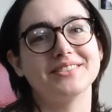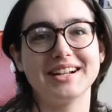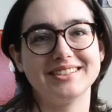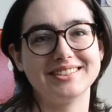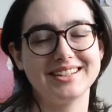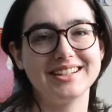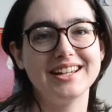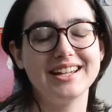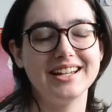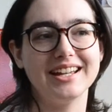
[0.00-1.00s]
reality.
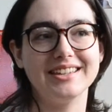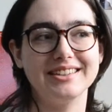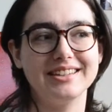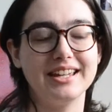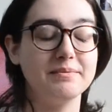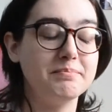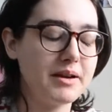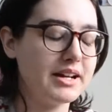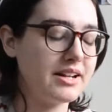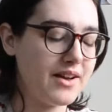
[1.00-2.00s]
And it
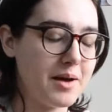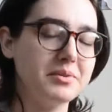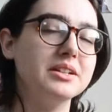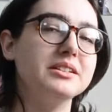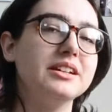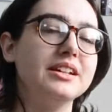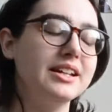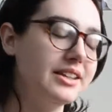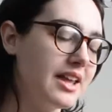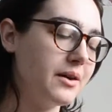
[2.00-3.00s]
might have happened
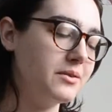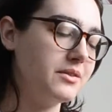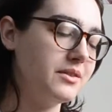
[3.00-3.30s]
in that